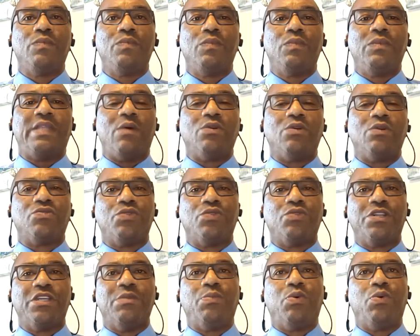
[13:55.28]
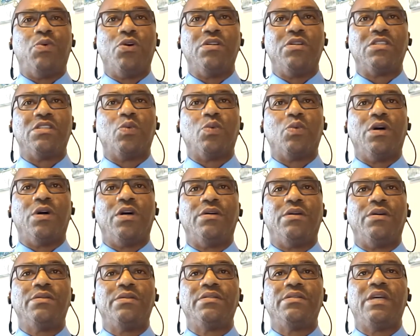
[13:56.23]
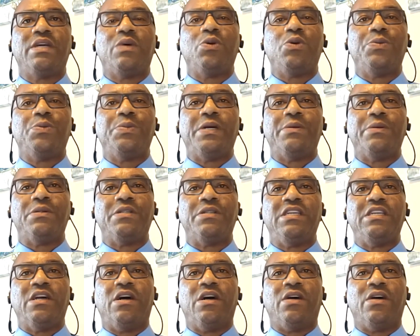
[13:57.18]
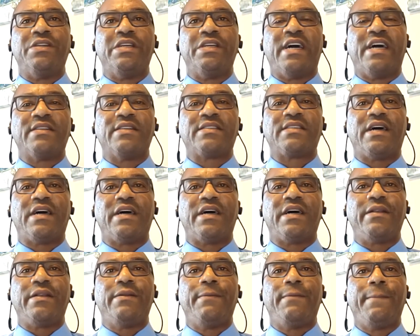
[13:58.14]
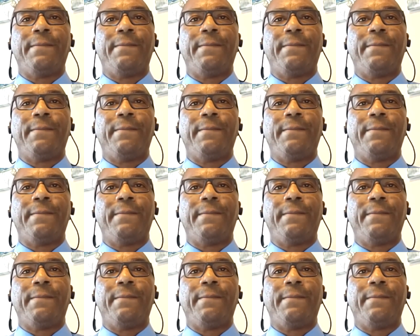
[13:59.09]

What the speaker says: that was really important as well, that we would be able to eat on the outside